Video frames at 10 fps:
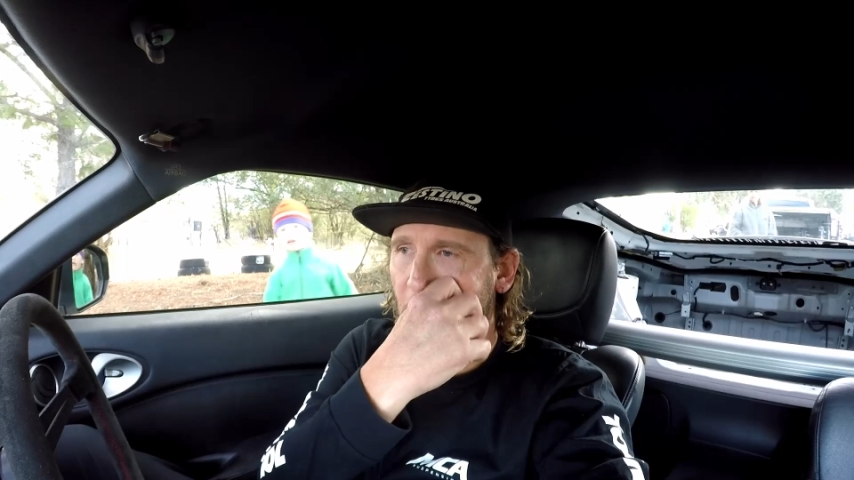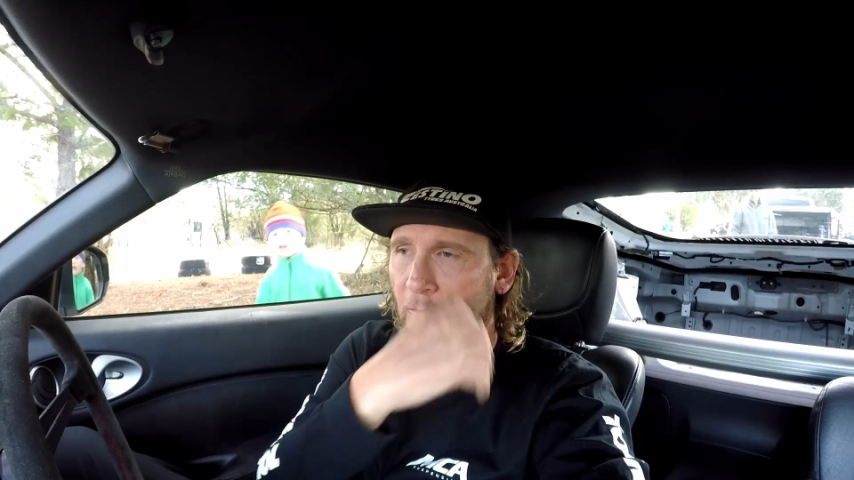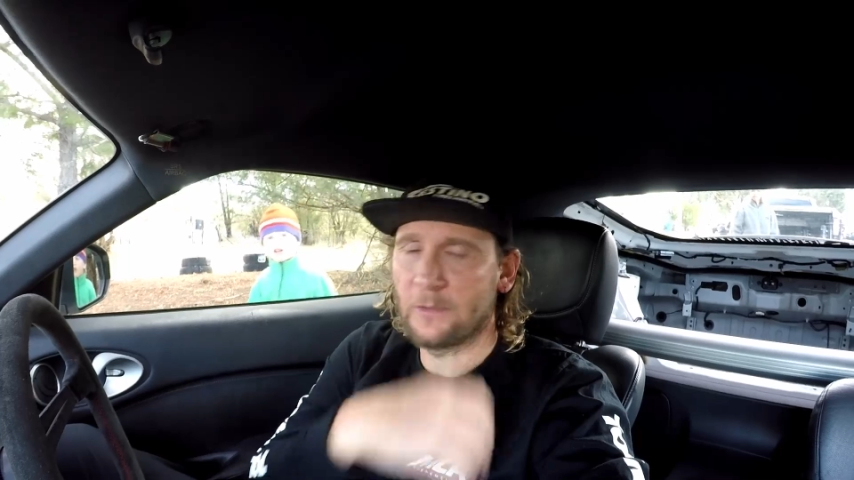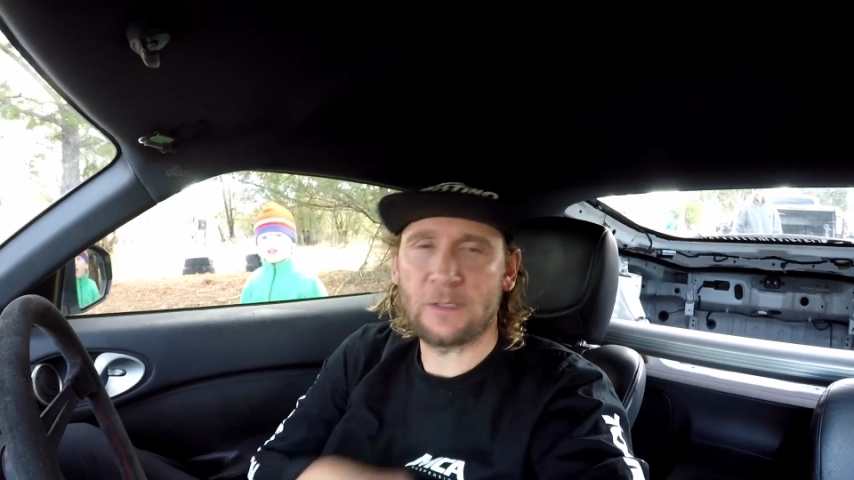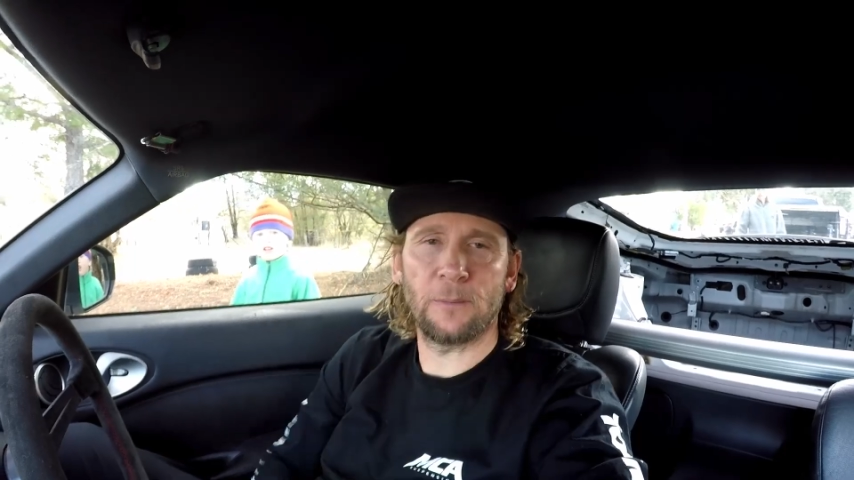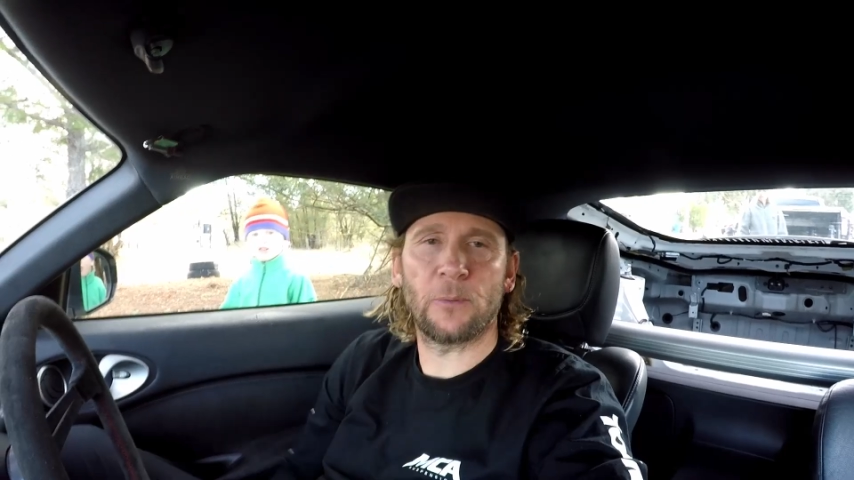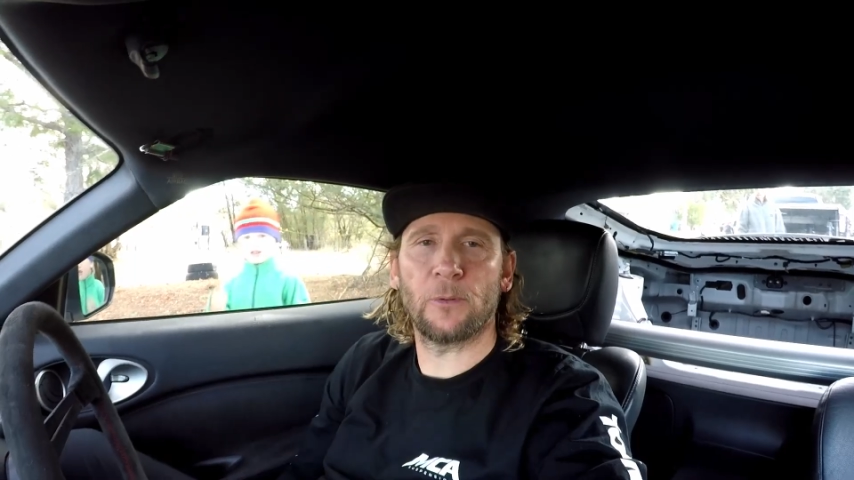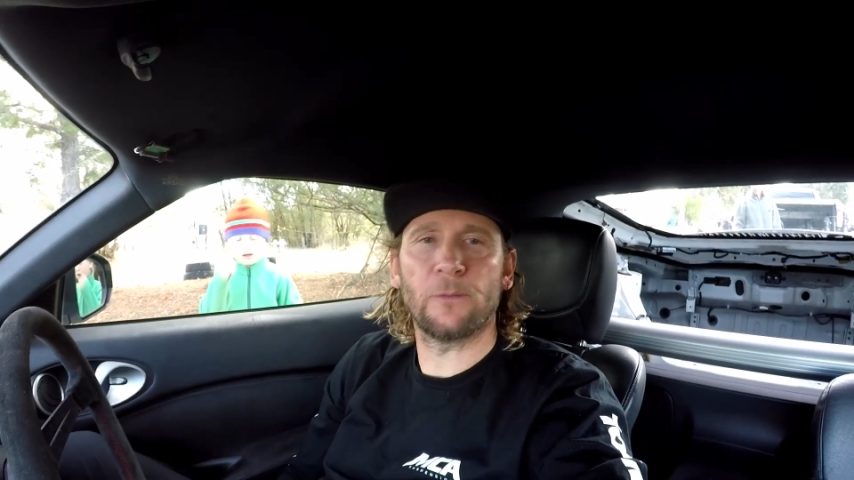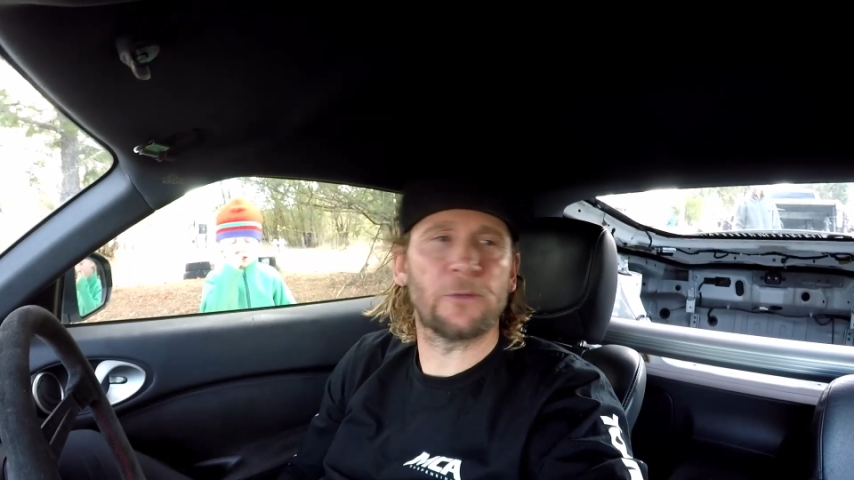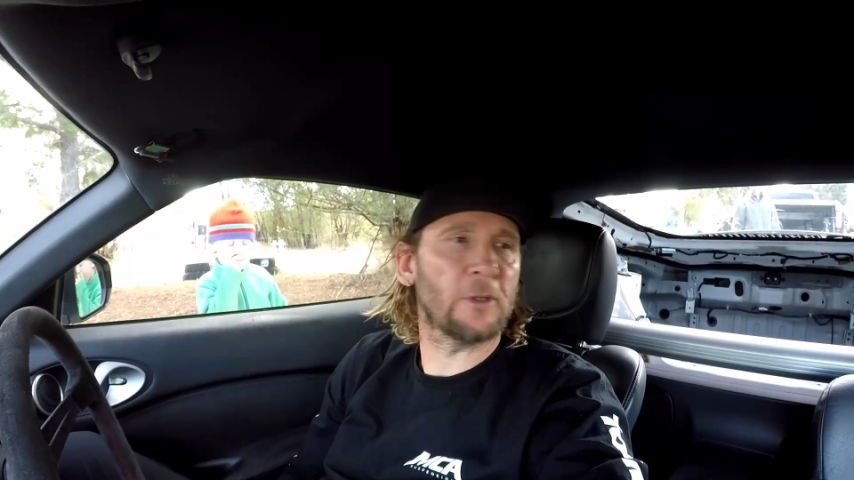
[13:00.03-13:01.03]
obviously
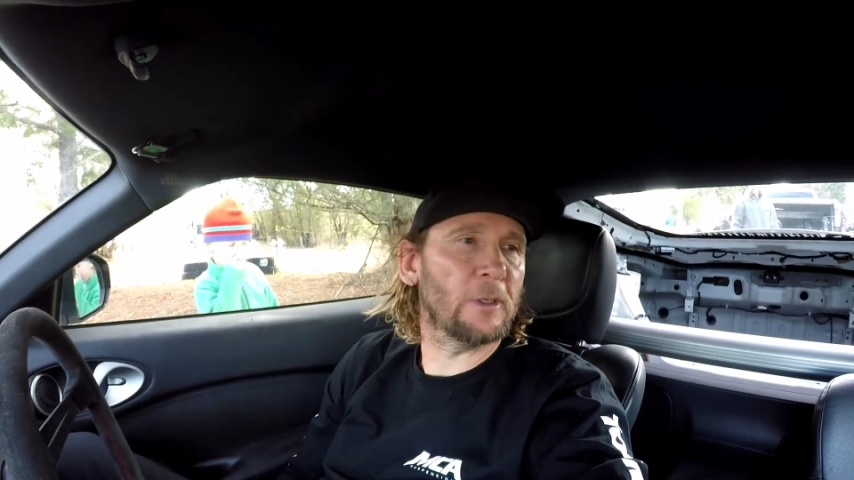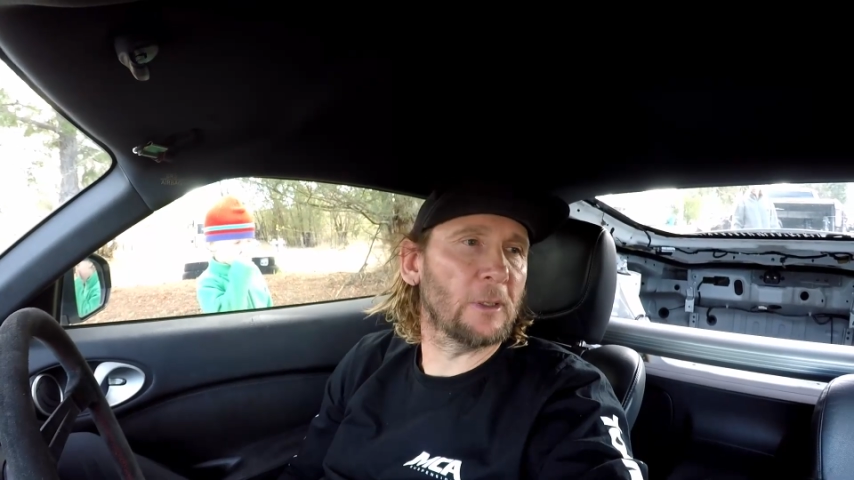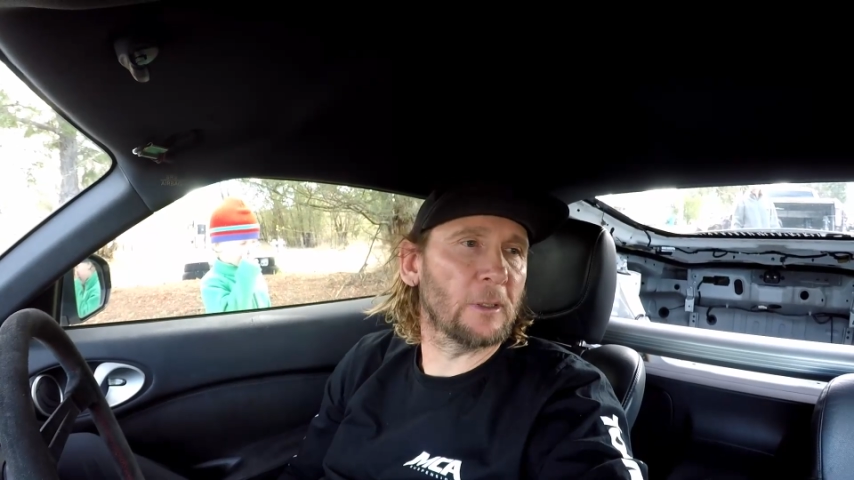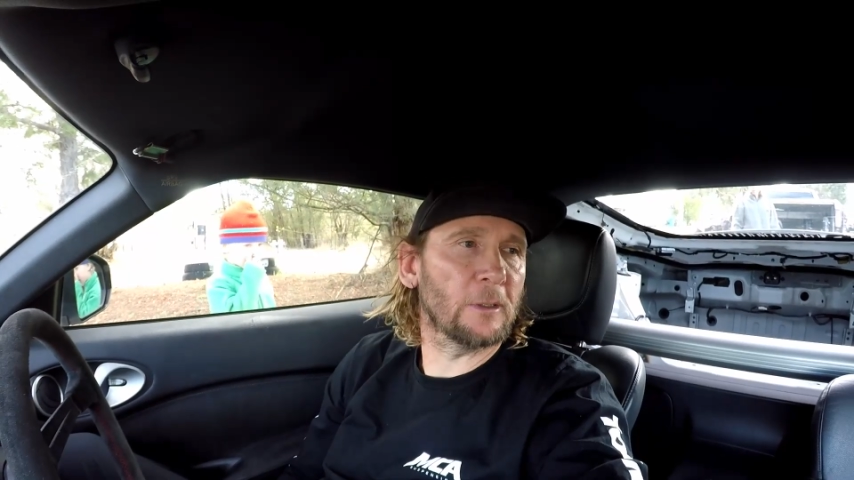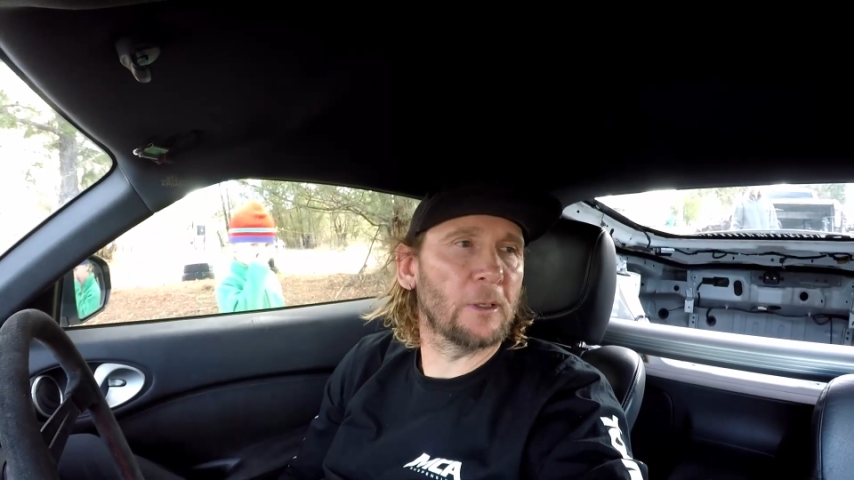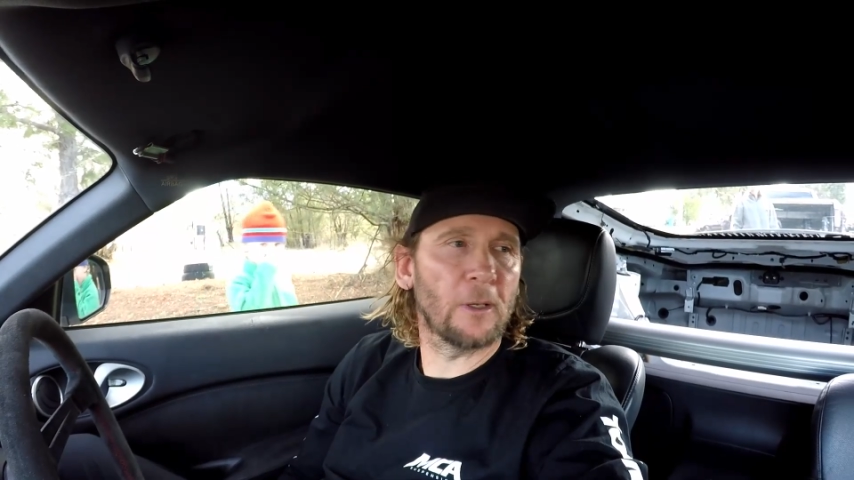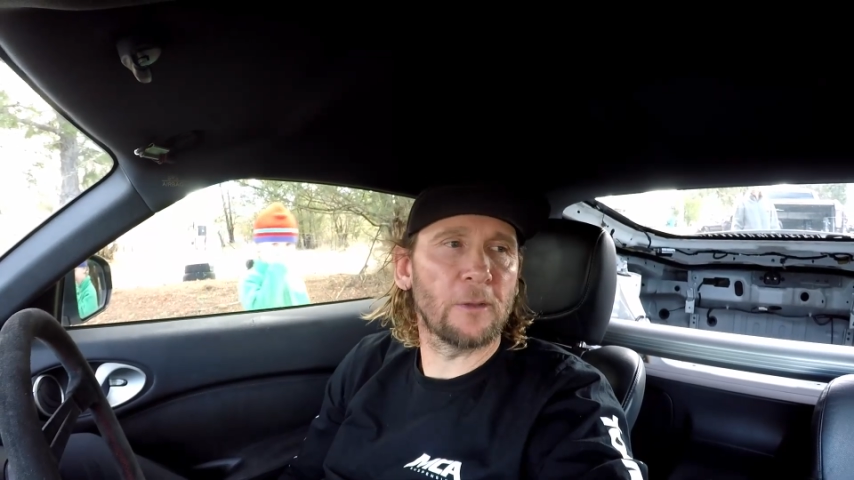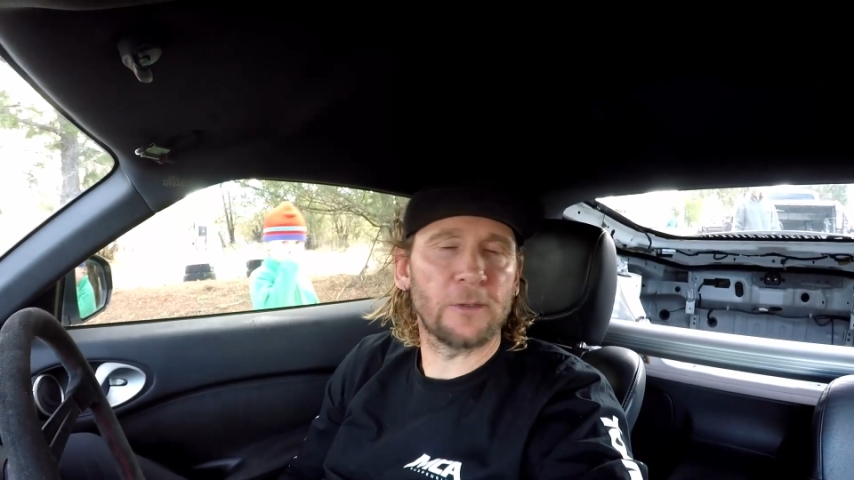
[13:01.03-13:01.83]
proves that, you know,